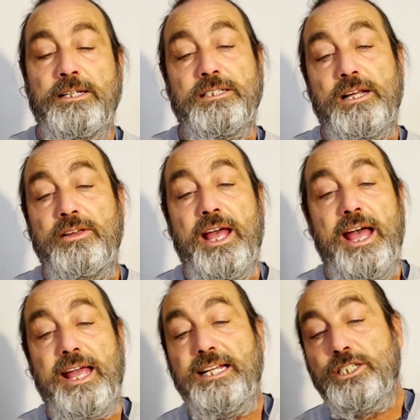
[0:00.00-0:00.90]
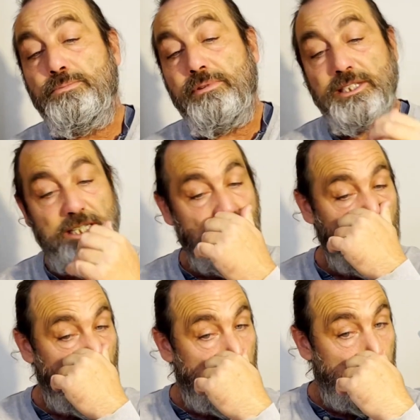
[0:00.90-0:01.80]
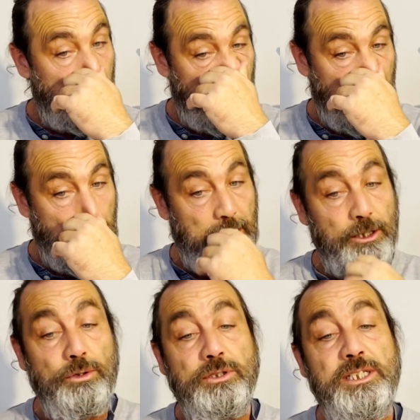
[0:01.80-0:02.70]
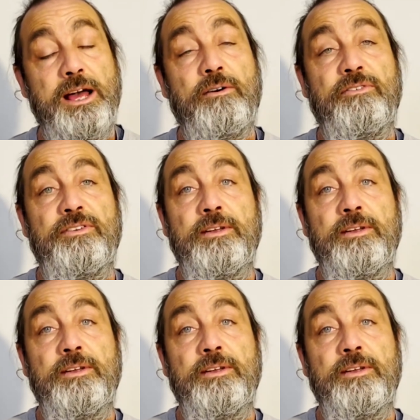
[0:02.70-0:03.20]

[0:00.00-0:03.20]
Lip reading: so yeah, expressing yourself